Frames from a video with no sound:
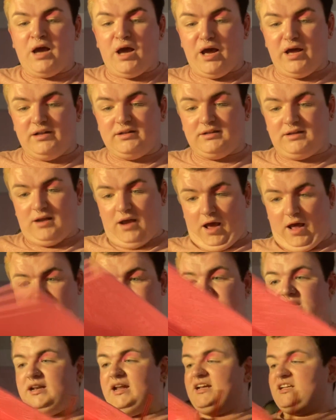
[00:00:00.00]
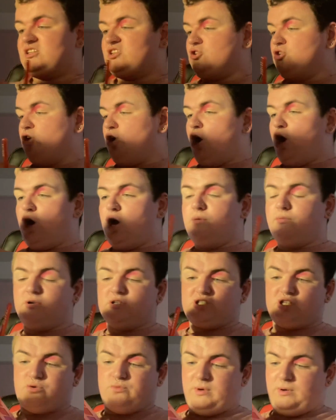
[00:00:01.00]
And the next colour I
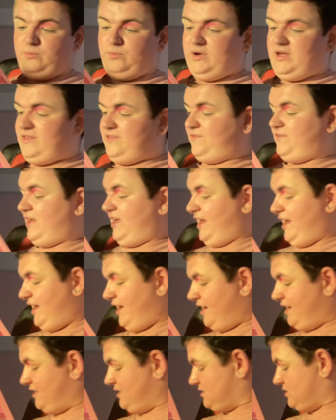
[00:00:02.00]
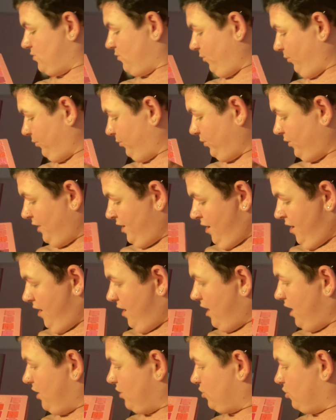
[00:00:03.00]
want to go in with is
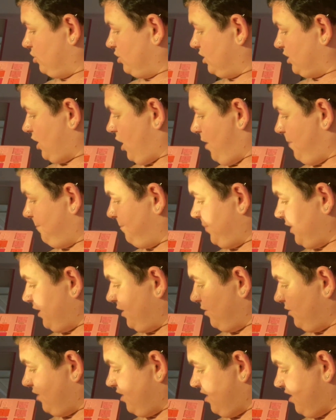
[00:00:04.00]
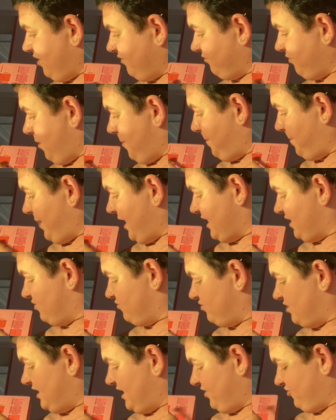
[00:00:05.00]
a colour combo of
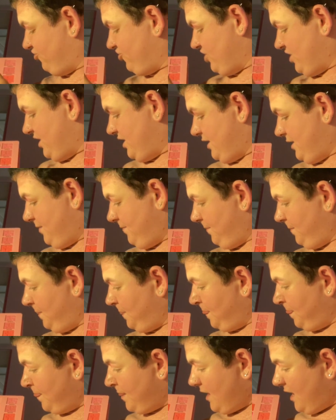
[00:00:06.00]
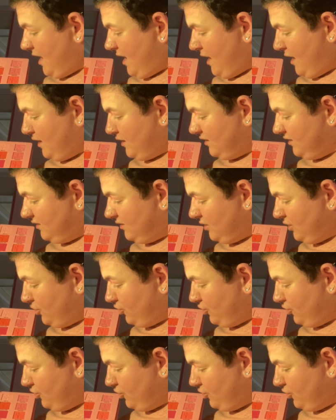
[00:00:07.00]
Pink Religion and